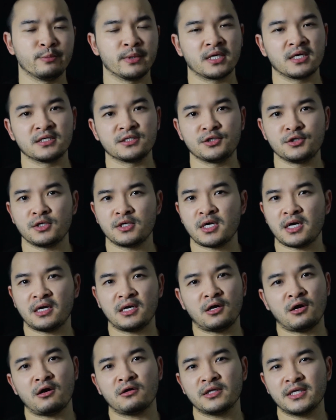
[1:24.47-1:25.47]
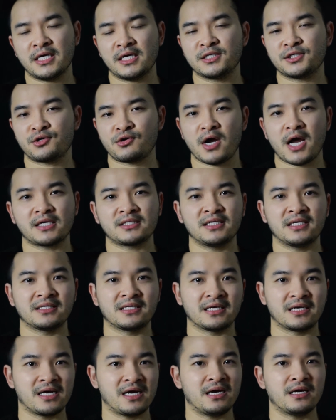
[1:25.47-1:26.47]
because you're not only attracting
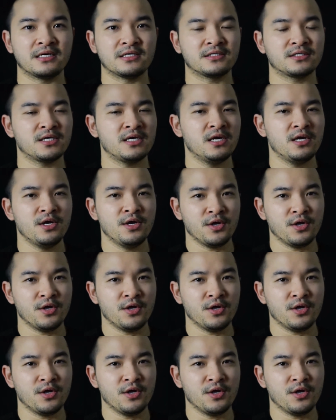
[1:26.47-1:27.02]
the guys,